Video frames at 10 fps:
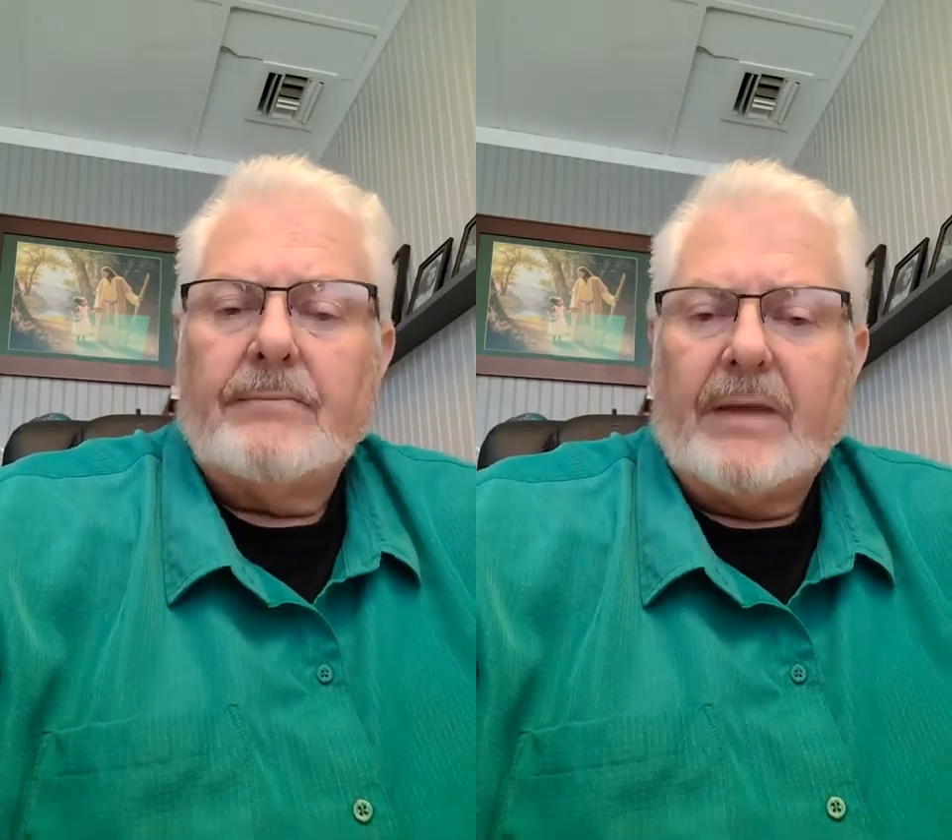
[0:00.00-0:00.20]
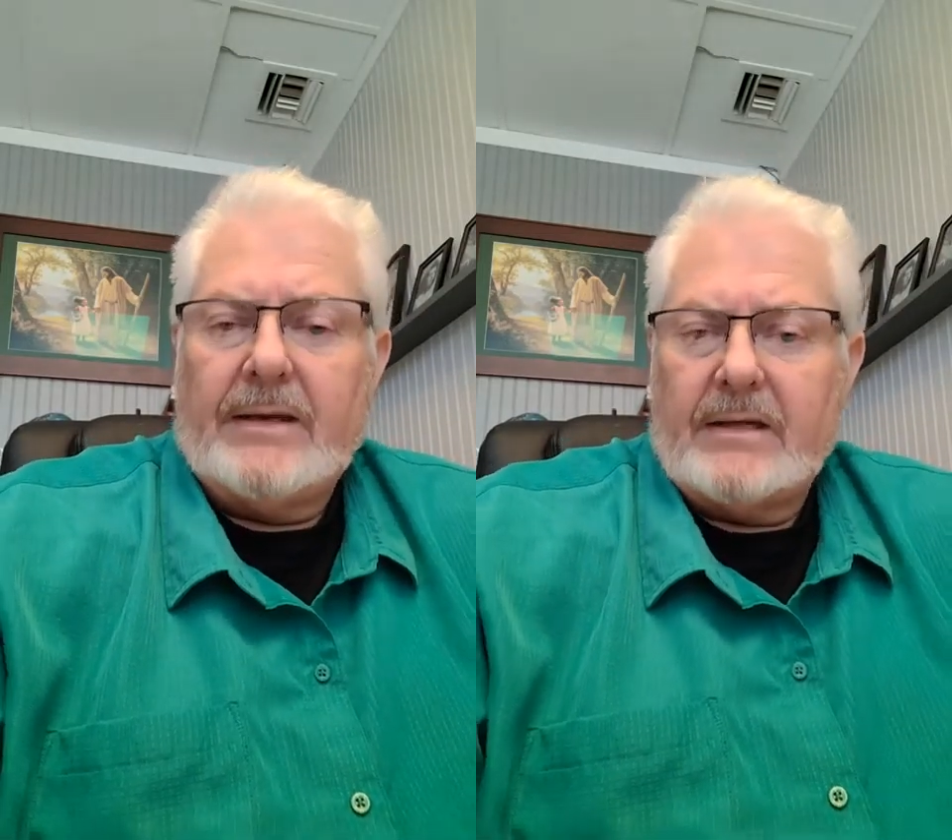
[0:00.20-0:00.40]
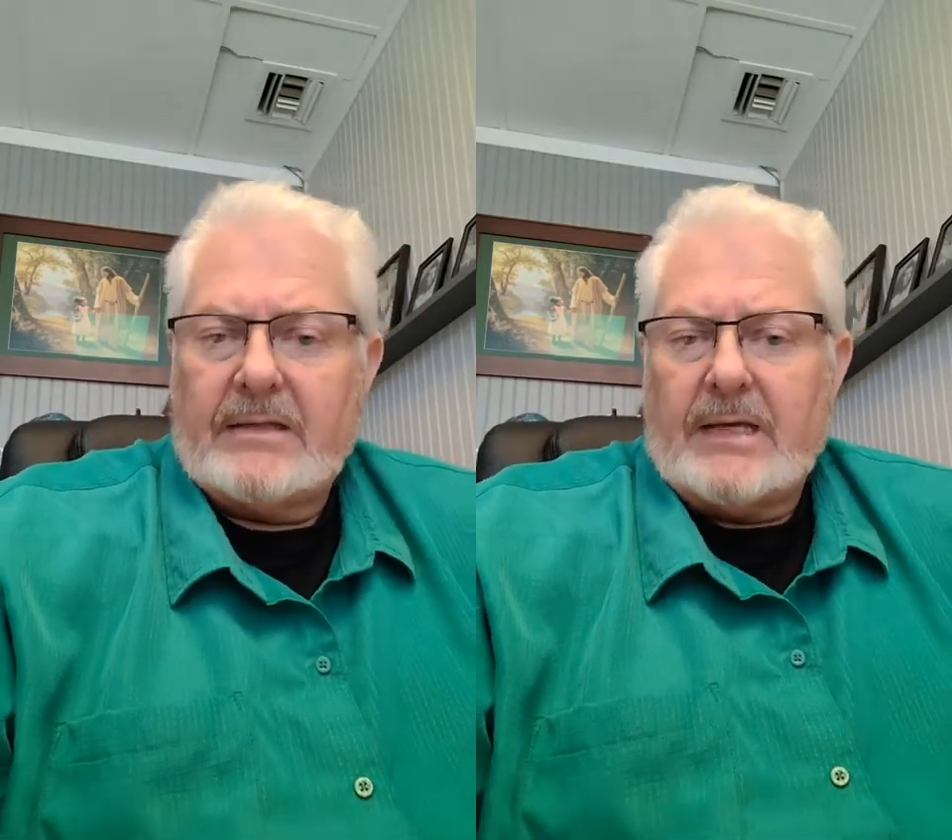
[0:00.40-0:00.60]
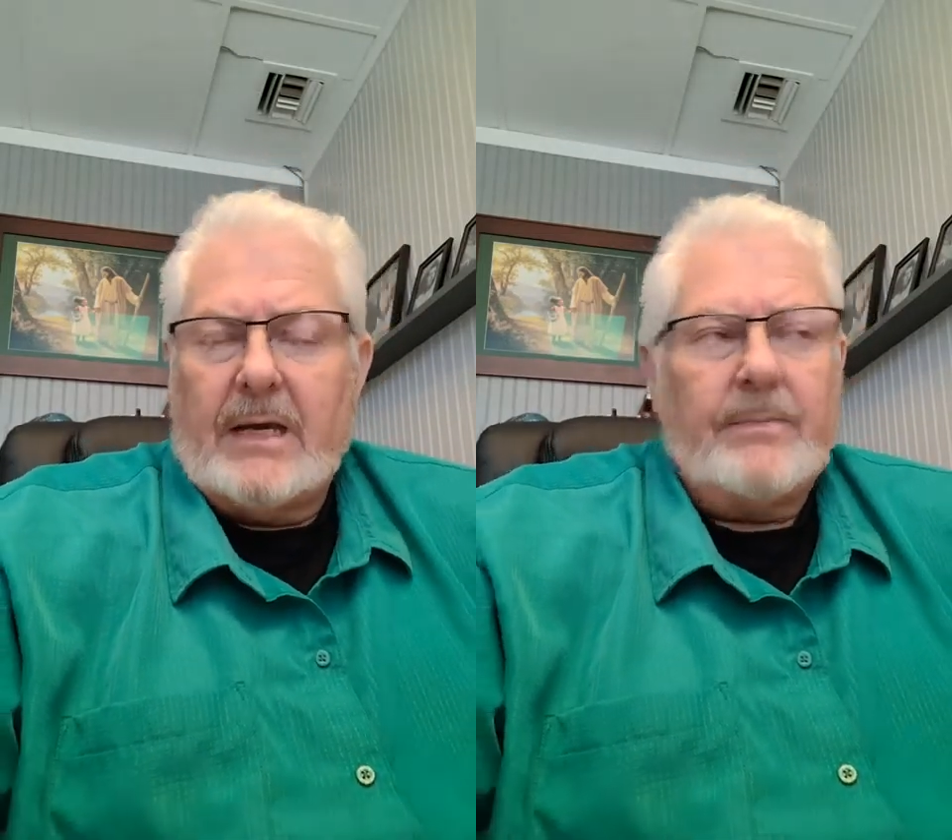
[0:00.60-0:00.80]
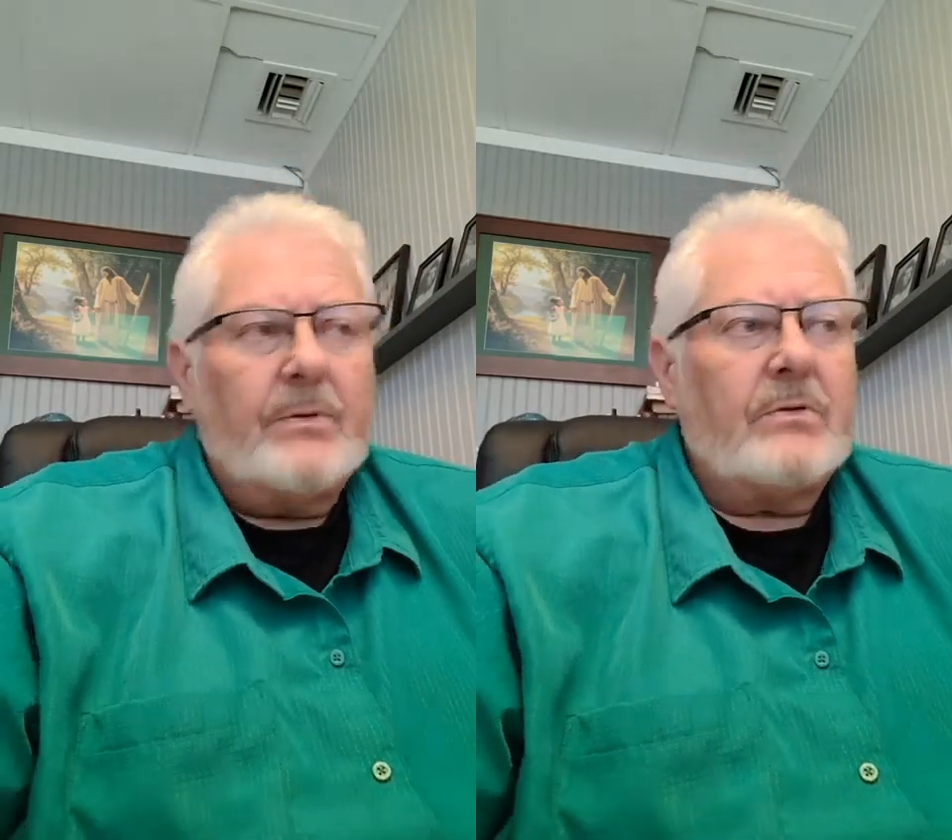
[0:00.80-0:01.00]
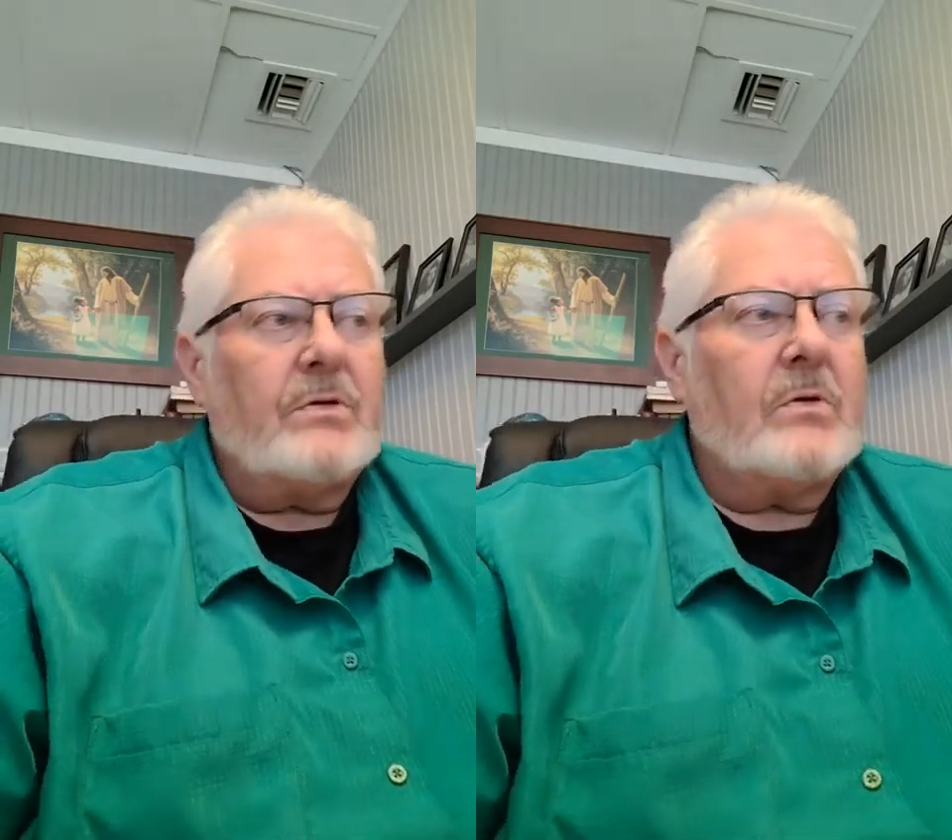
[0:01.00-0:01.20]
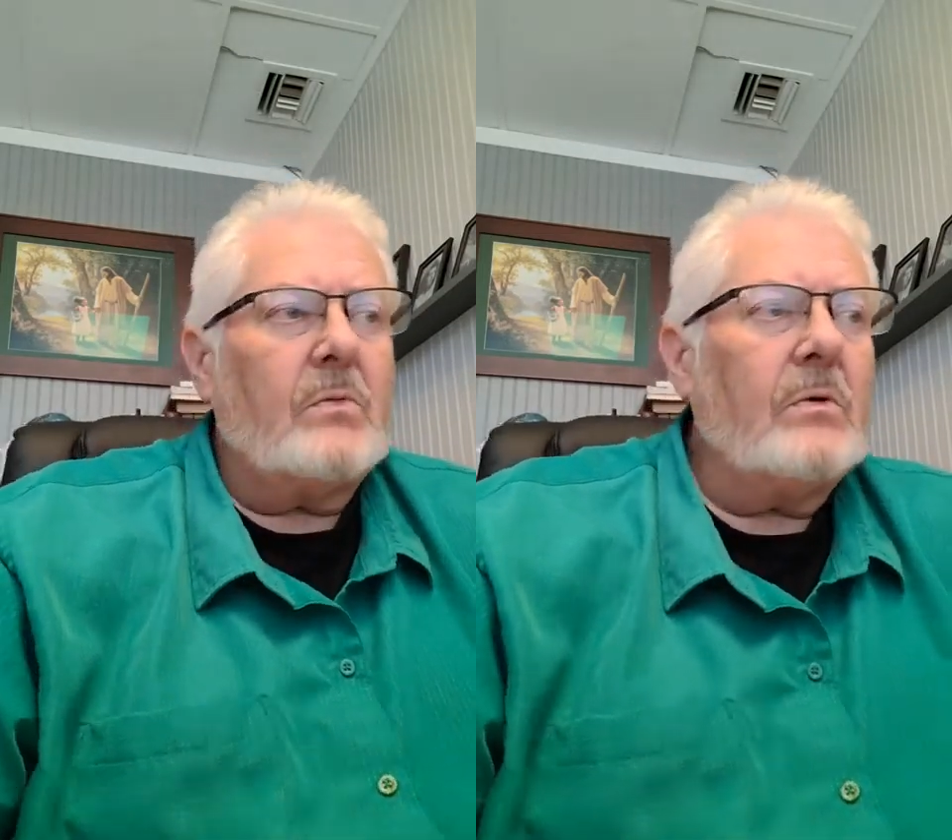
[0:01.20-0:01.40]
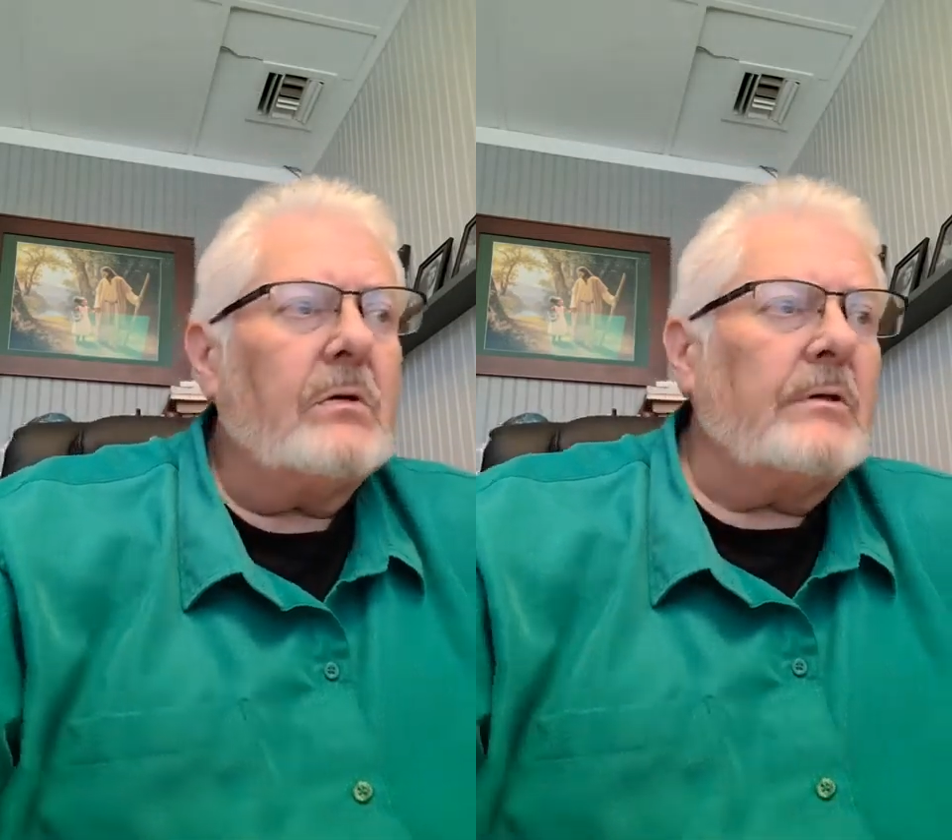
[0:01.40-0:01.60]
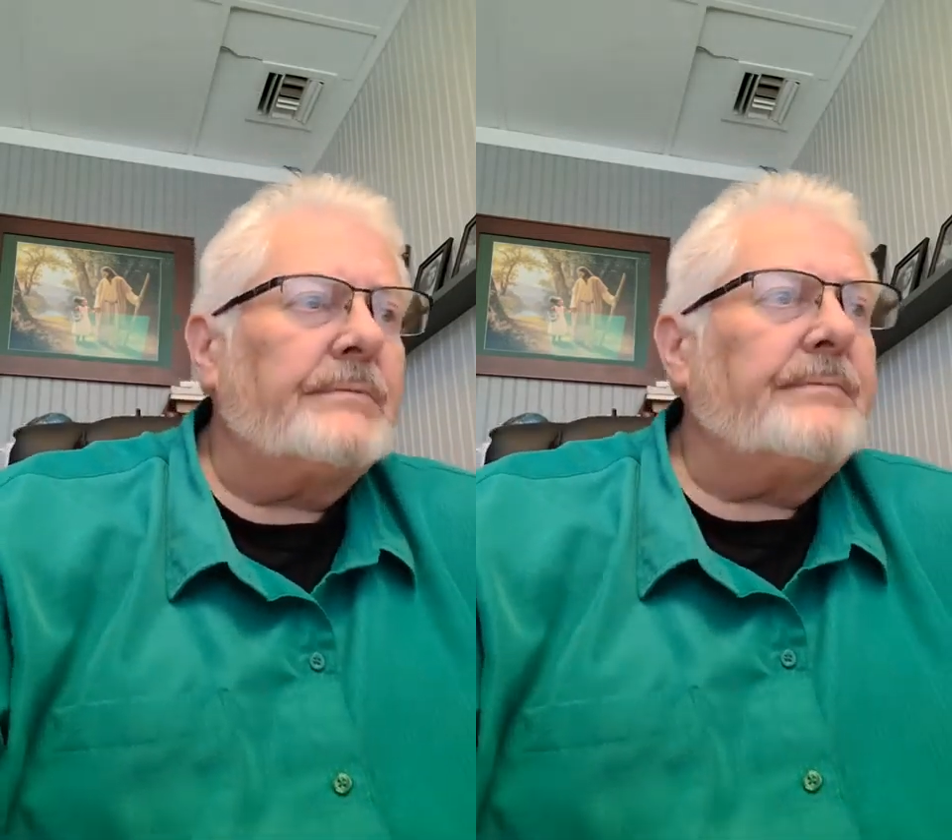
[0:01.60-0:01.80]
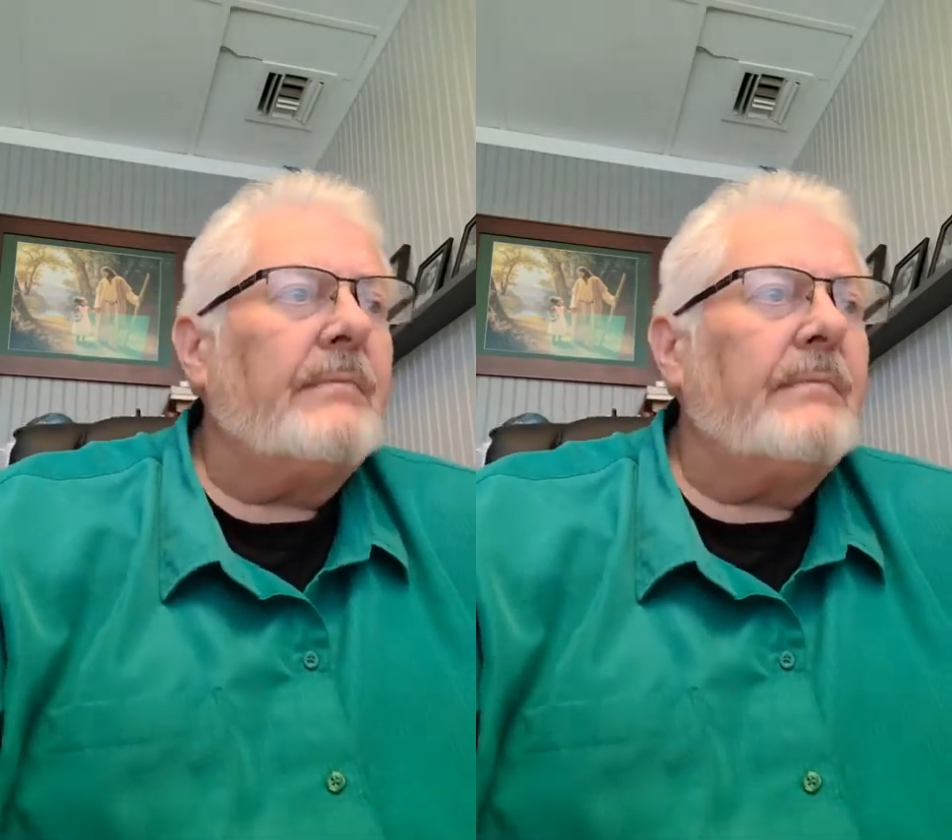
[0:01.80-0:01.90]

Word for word: an example to the world.